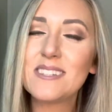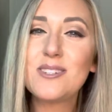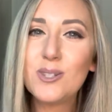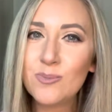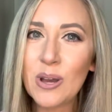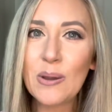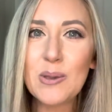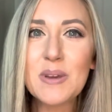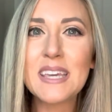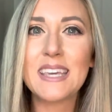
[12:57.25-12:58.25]
Did you know
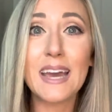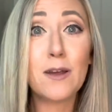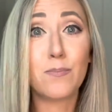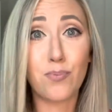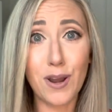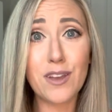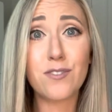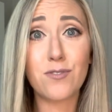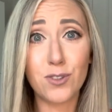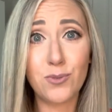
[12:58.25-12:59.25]
you can get a brick
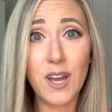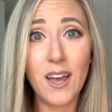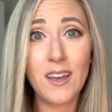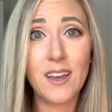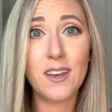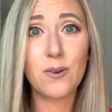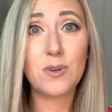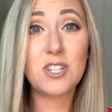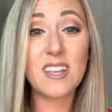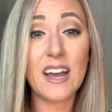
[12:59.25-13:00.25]
of Luna,
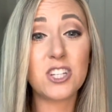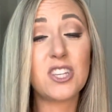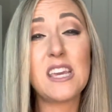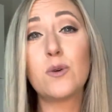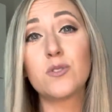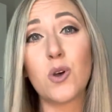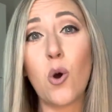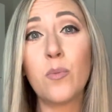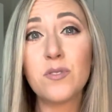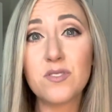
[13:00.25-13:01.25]
which is actually equal to
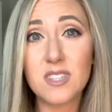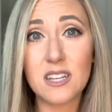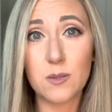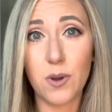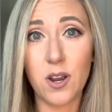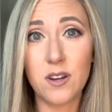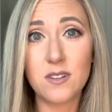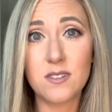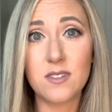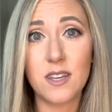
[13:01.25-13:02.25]
almost 6
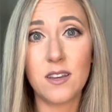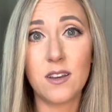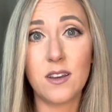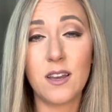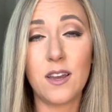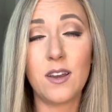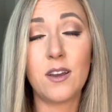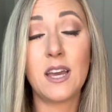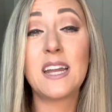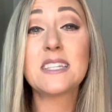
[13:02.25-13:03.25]
bars?
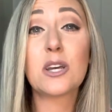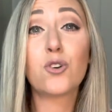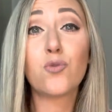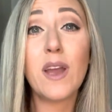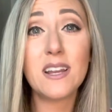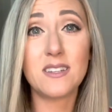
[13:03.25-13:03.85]
And it's a great